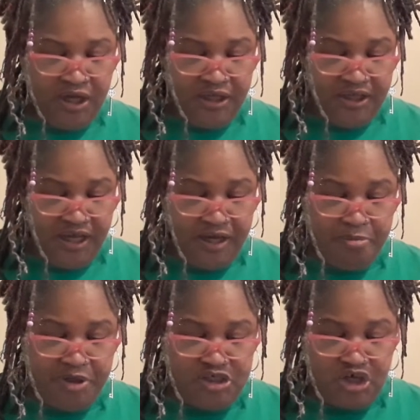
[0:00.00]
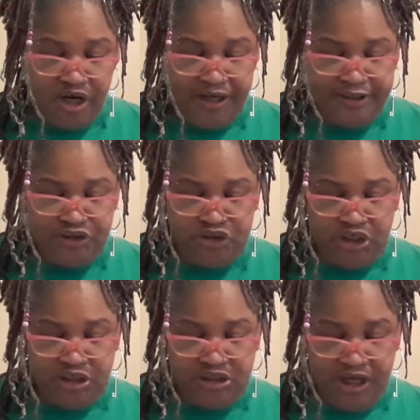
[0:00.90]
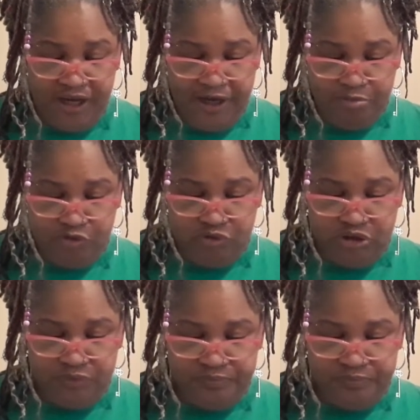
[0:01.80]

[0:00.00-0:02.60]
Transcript: can be changed into animals.